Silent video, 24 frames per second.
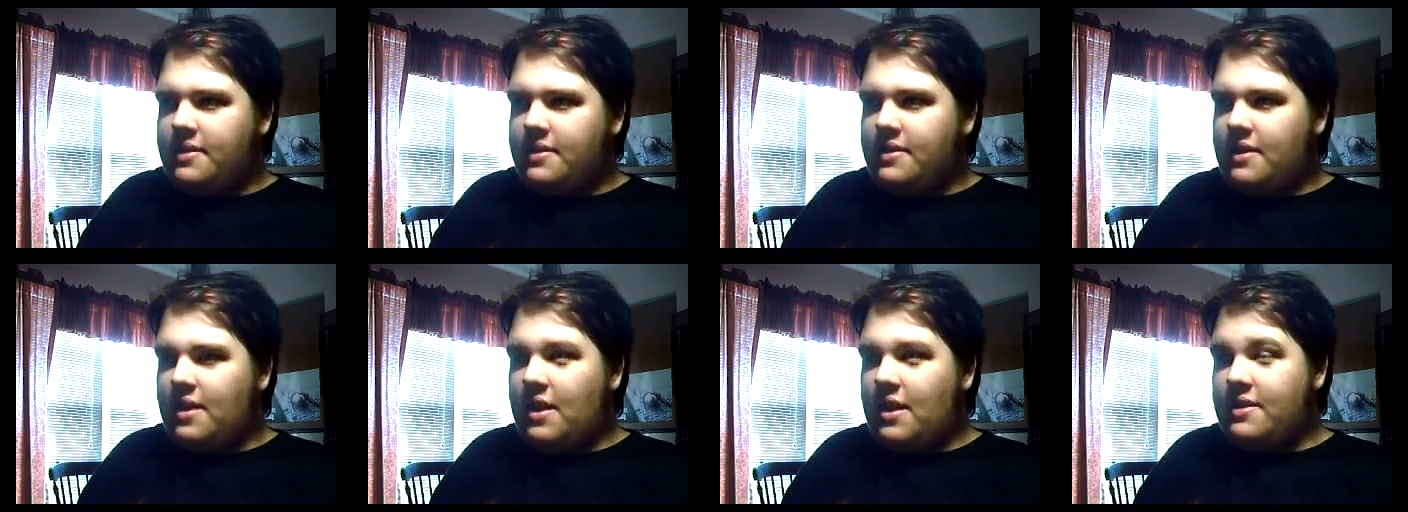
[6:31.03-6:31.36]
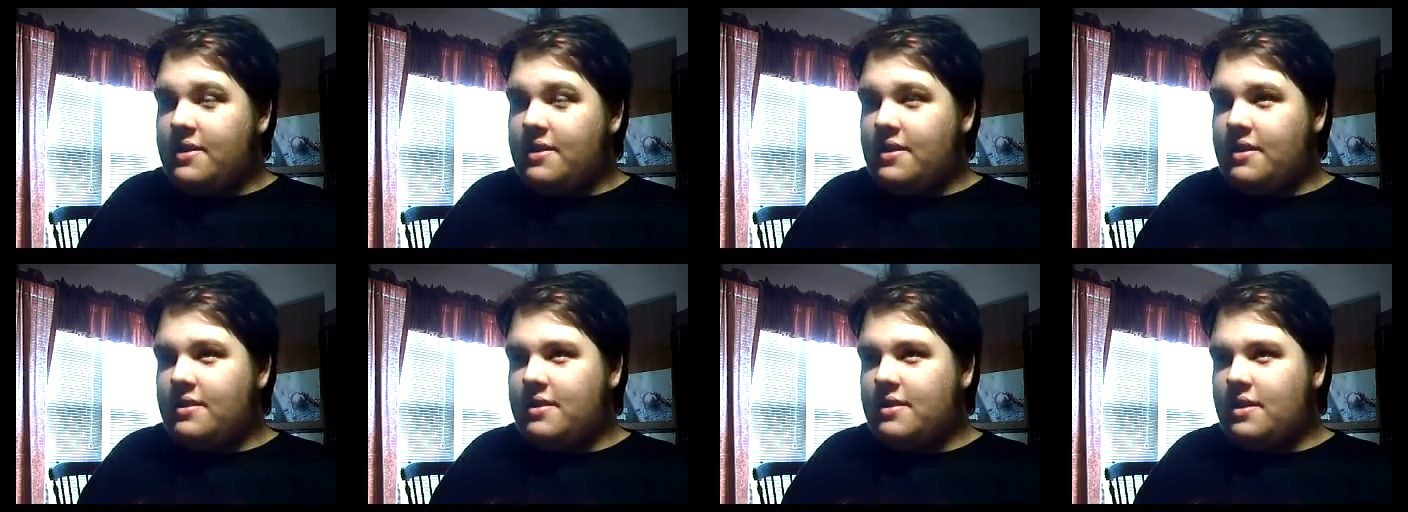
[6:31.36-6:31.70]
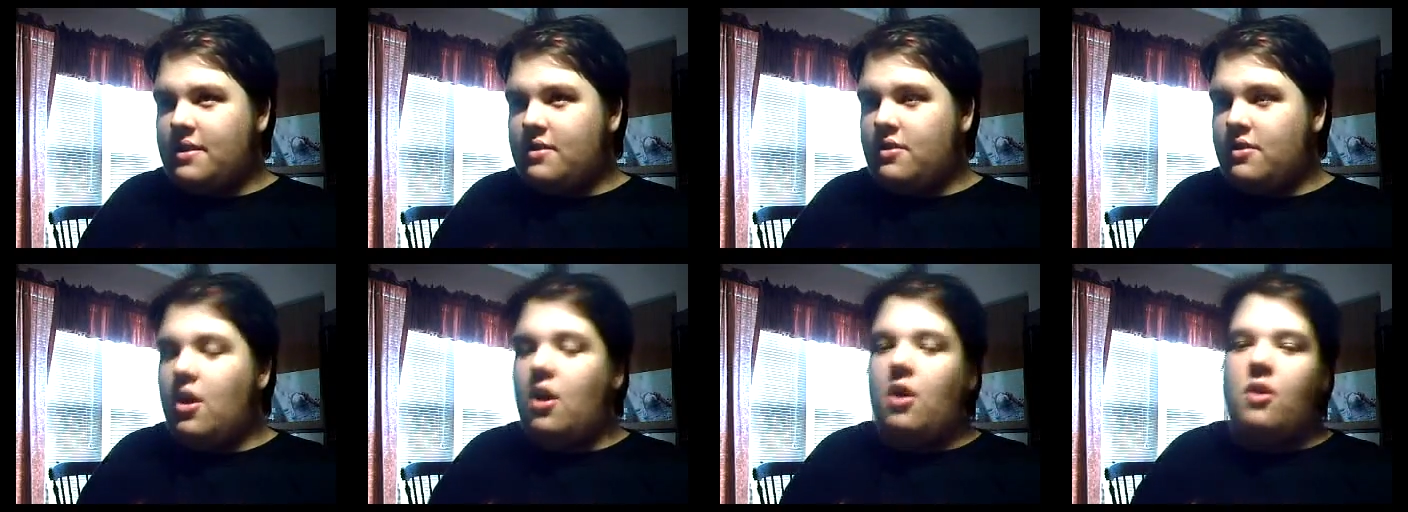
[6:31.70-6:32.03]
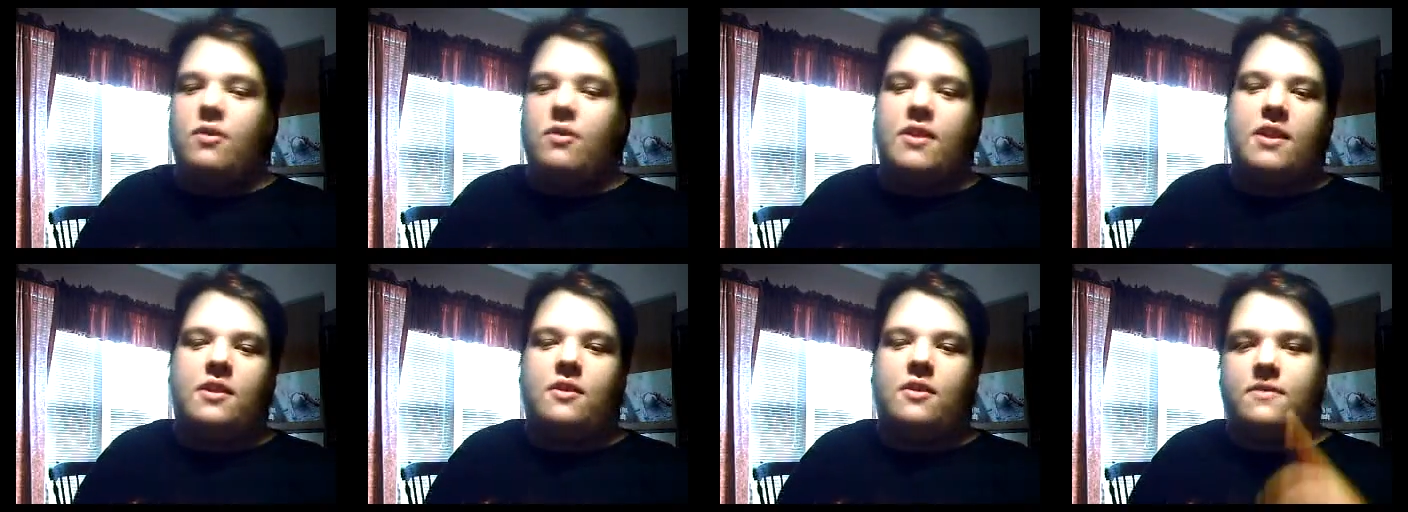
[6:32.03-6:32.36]
I, th I think they
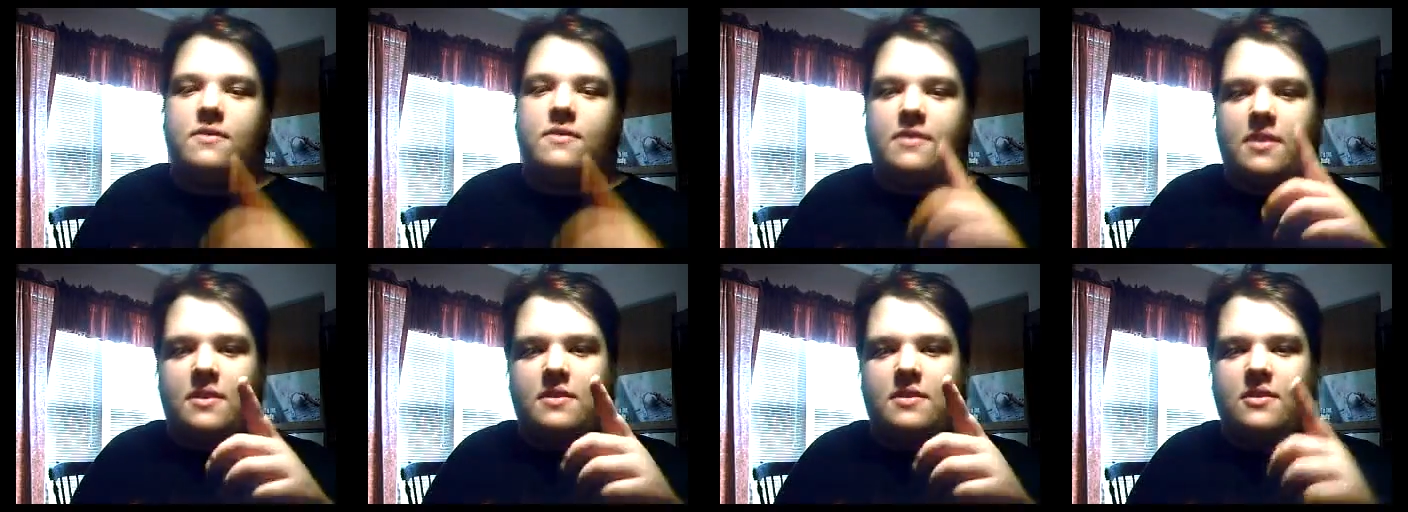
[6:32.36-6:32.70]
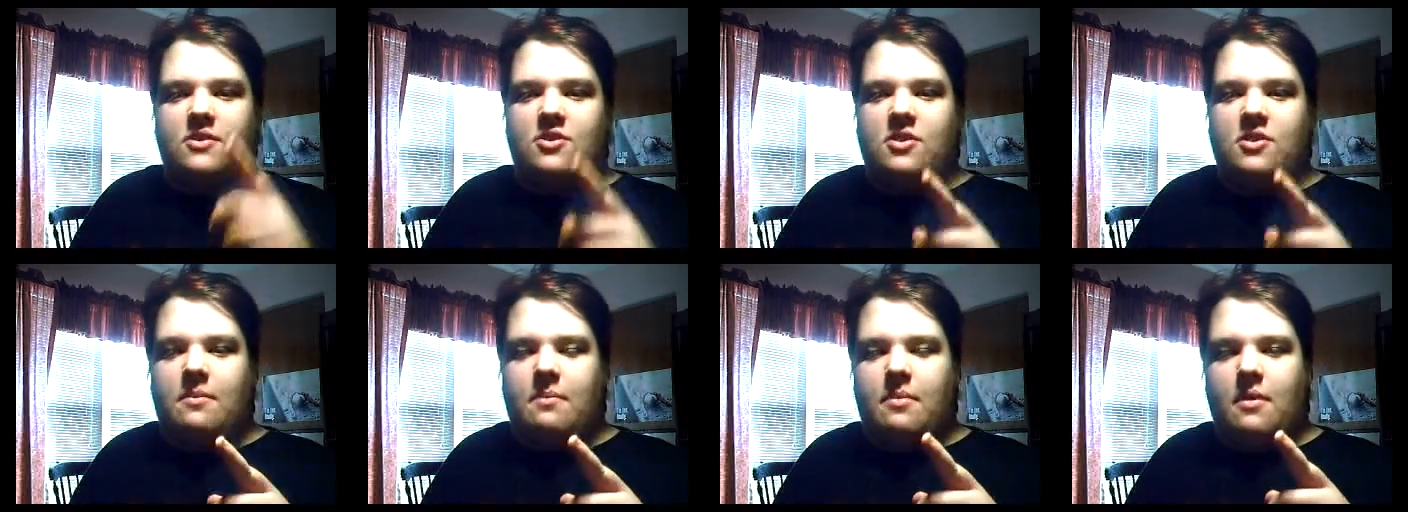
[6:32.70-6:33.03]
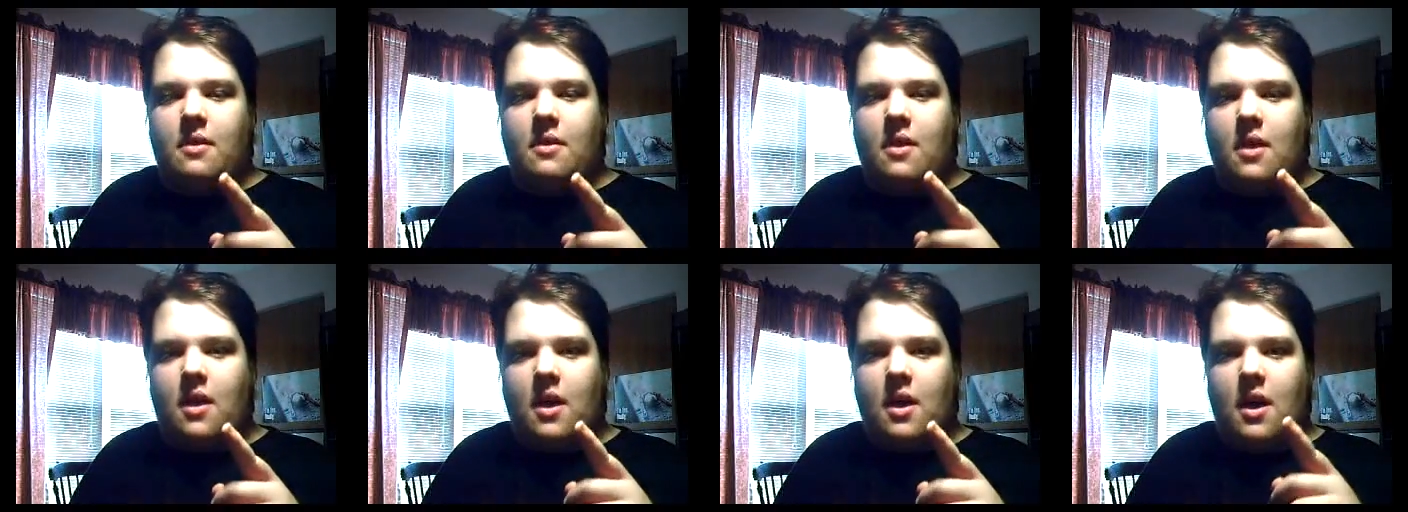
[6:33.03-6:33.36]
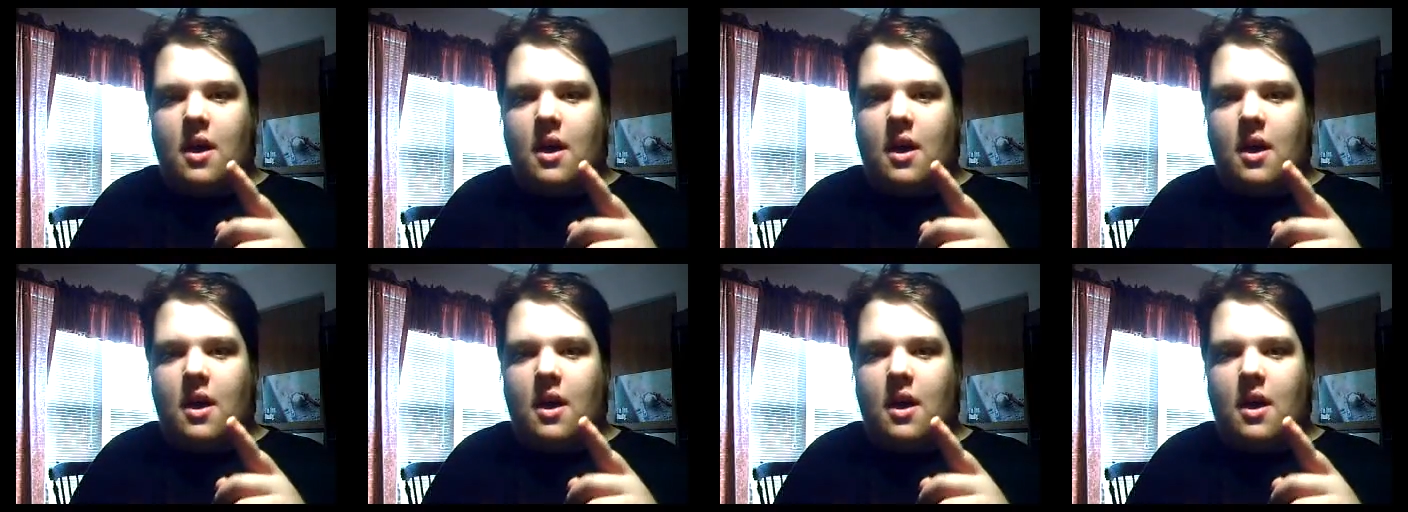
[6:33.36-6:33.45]
no, they don't sink the ship.